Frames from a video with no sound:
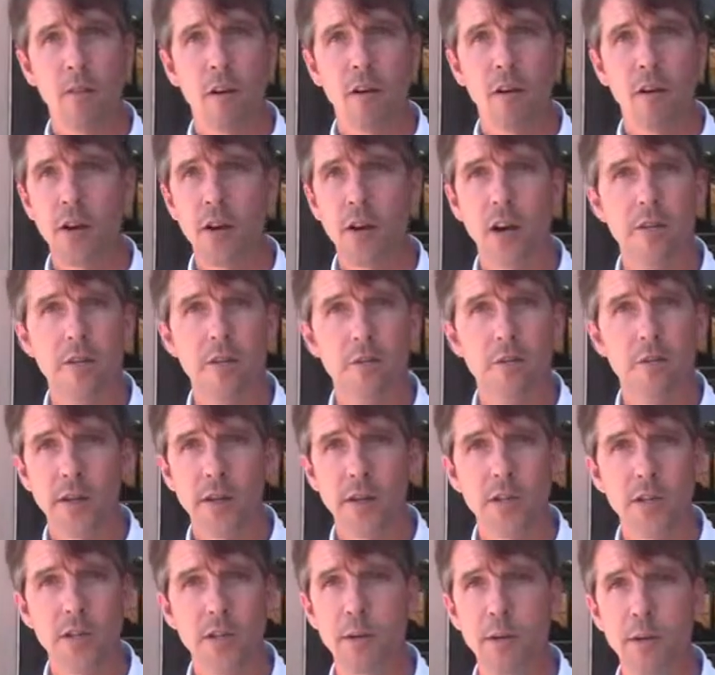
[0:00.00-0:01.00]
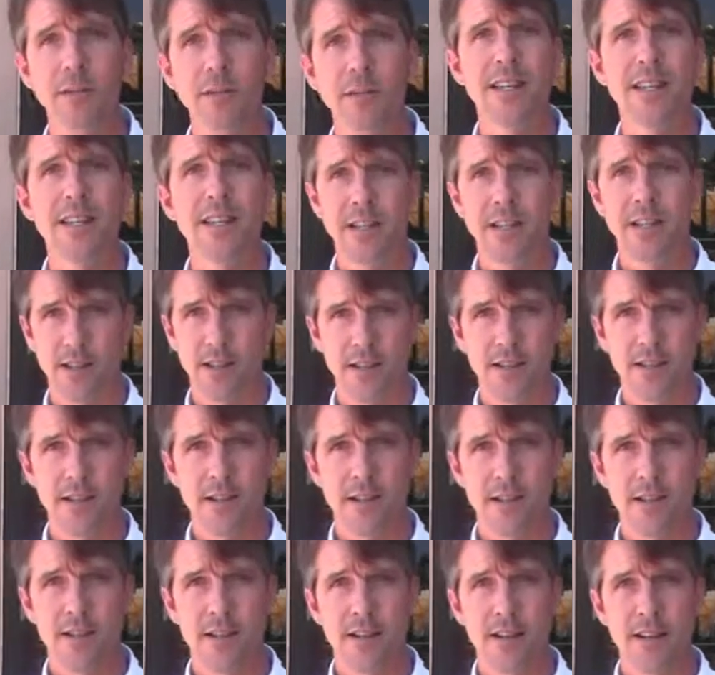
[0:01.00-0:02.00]
Our government is complicit
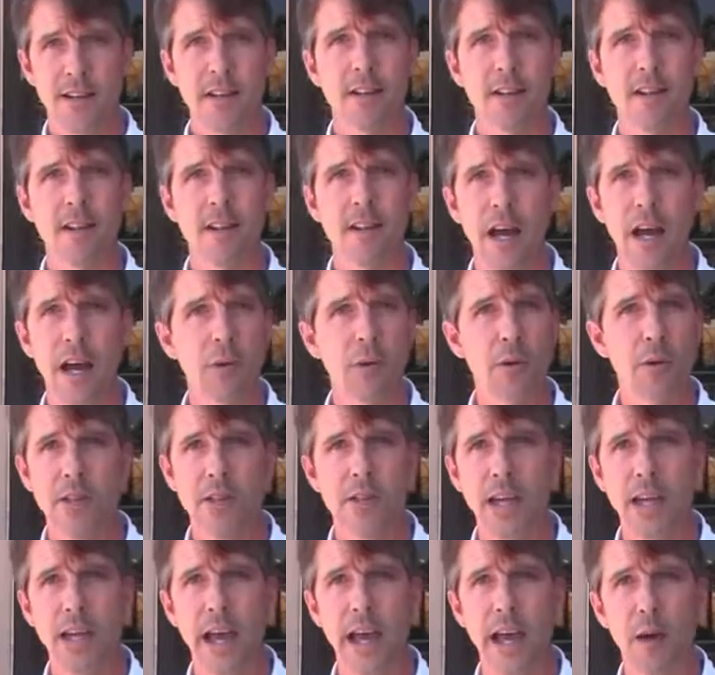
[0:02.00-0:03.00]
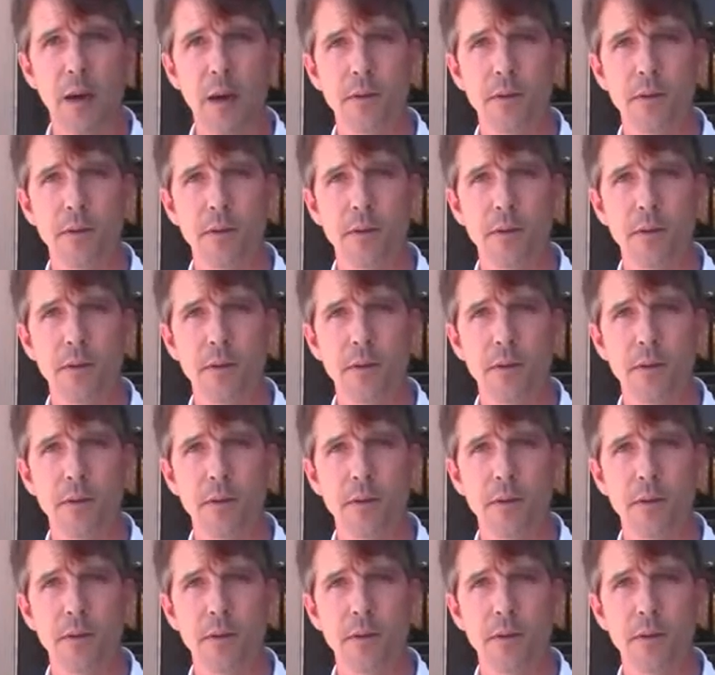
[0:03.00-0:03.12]
in allowing this to happen.